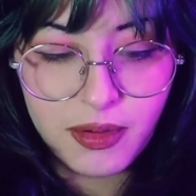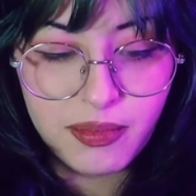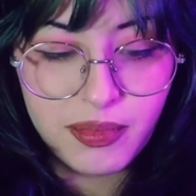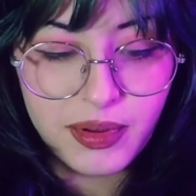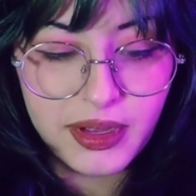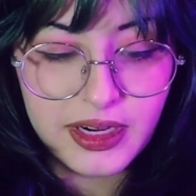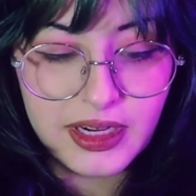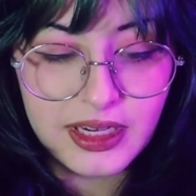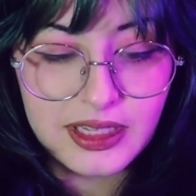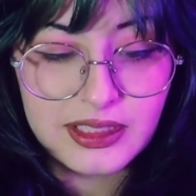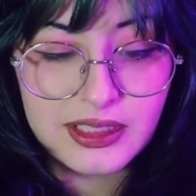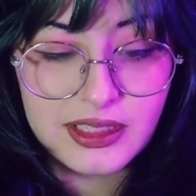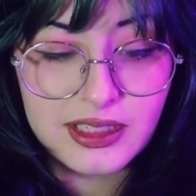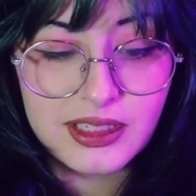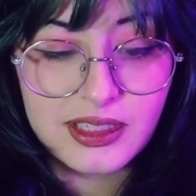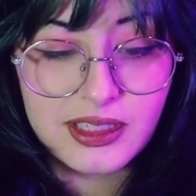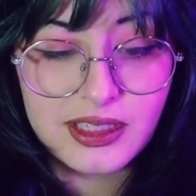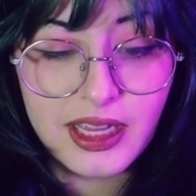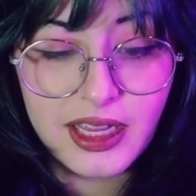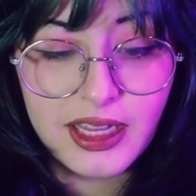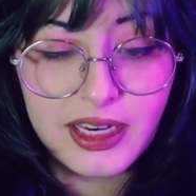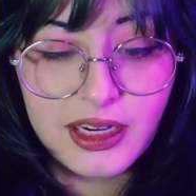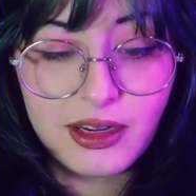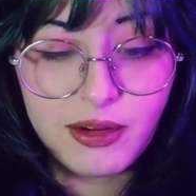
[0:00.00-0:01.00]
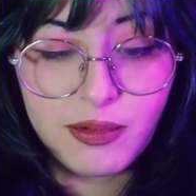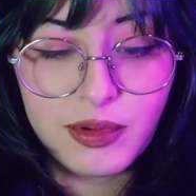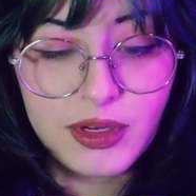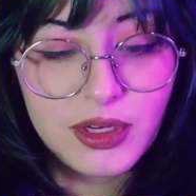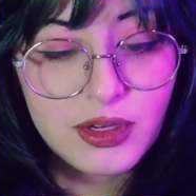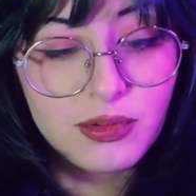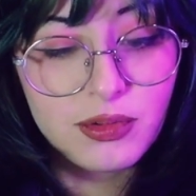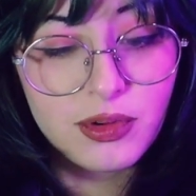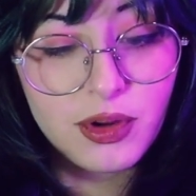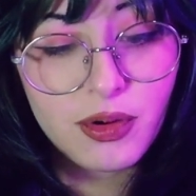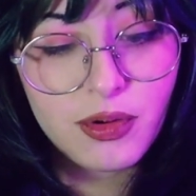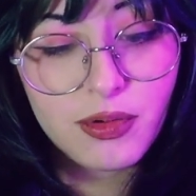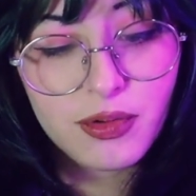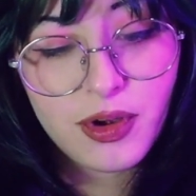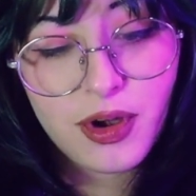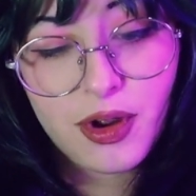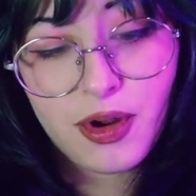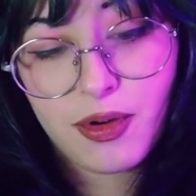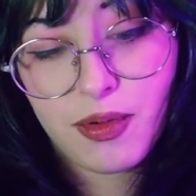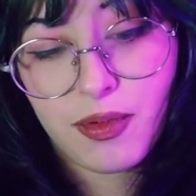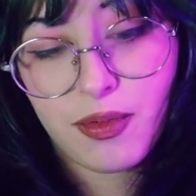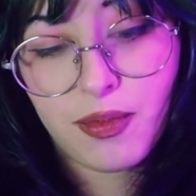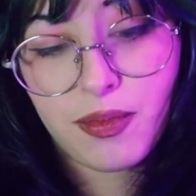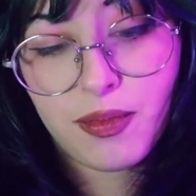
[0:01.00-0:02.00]
but it's exciting when you don't
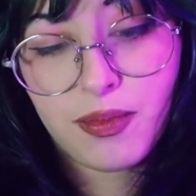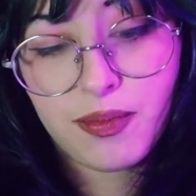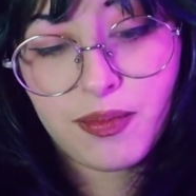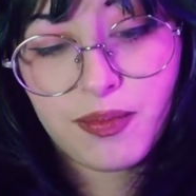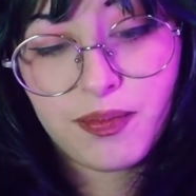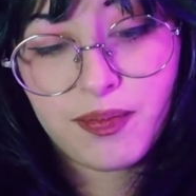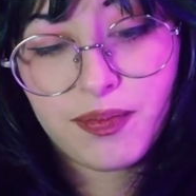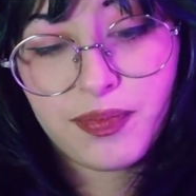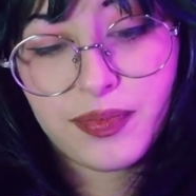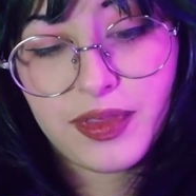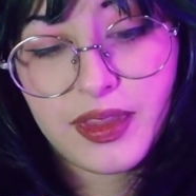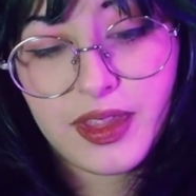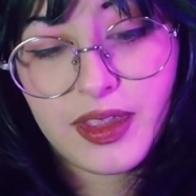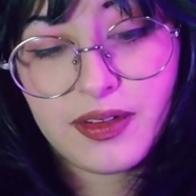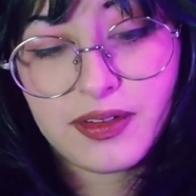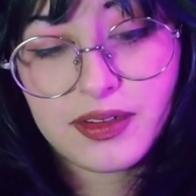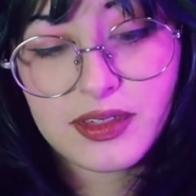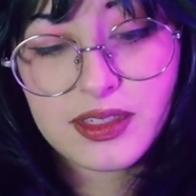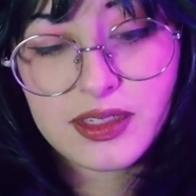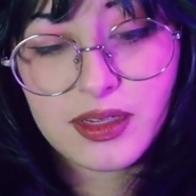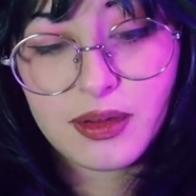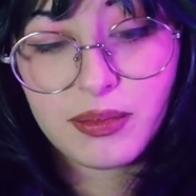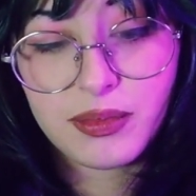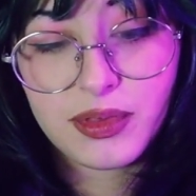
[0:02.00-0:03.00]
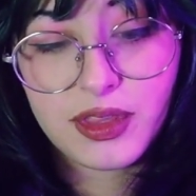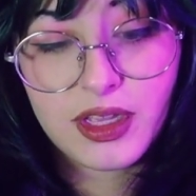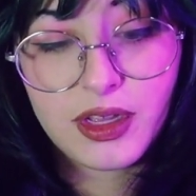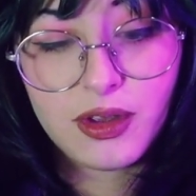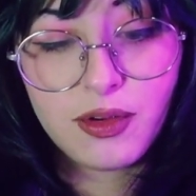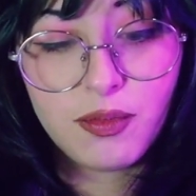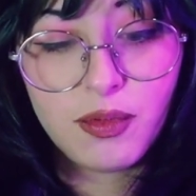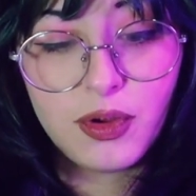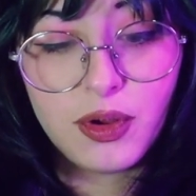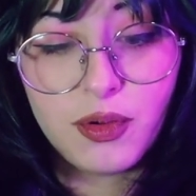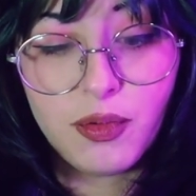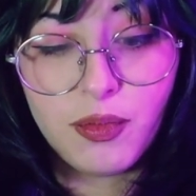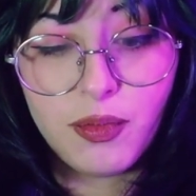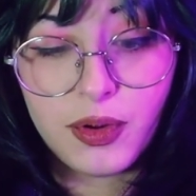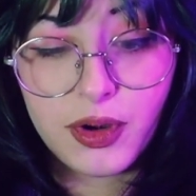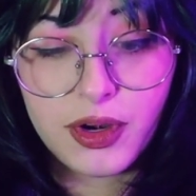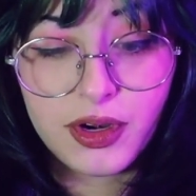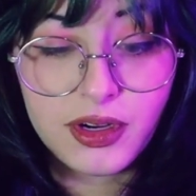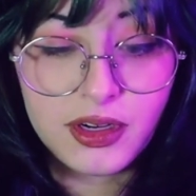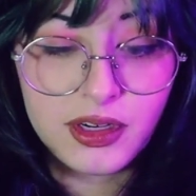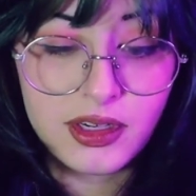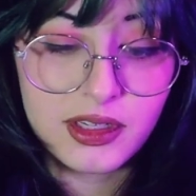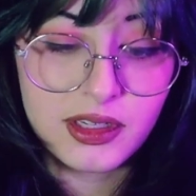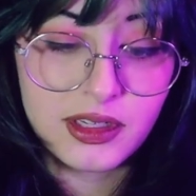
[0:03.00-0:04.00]
know if something will
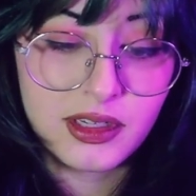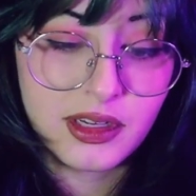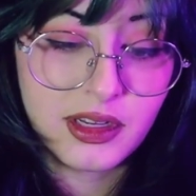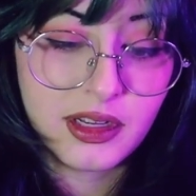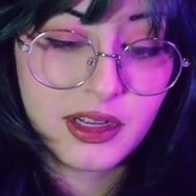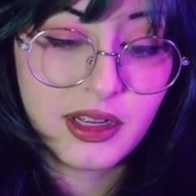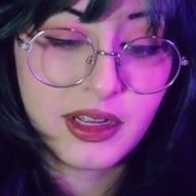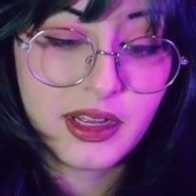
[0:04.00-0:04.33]
work,